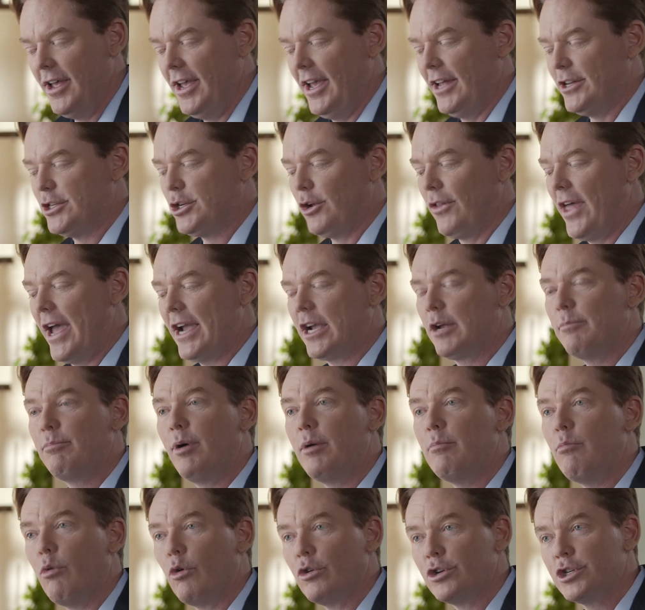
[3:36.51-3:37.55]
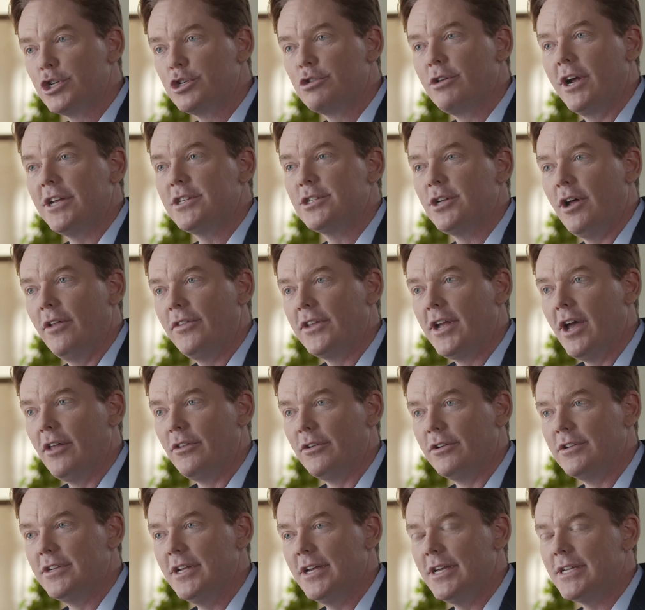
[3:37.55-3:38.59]
And so that can put more stress on the
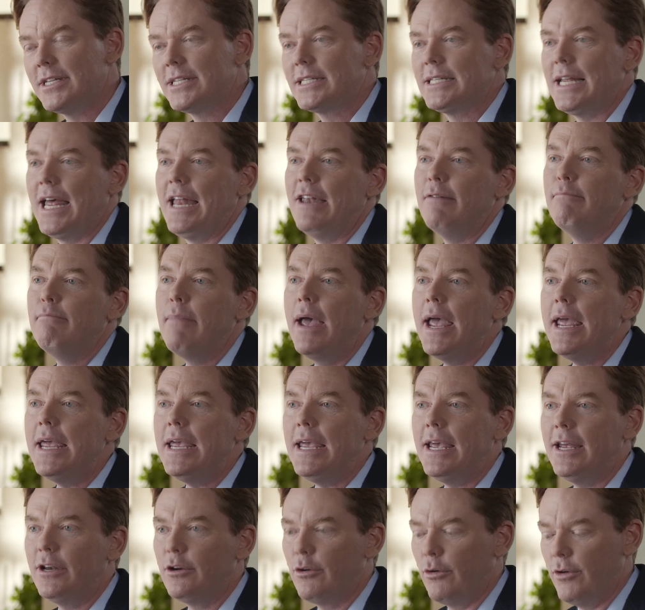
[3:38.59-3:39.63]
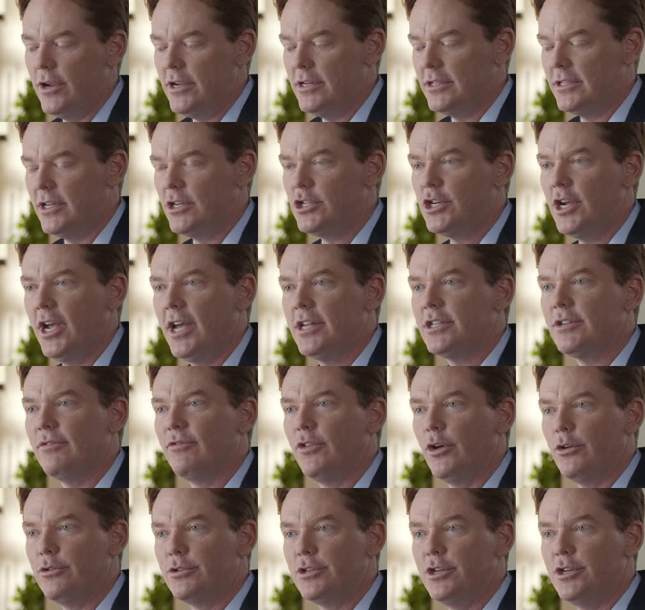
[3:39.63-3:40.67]
other discs and may increase the chance of those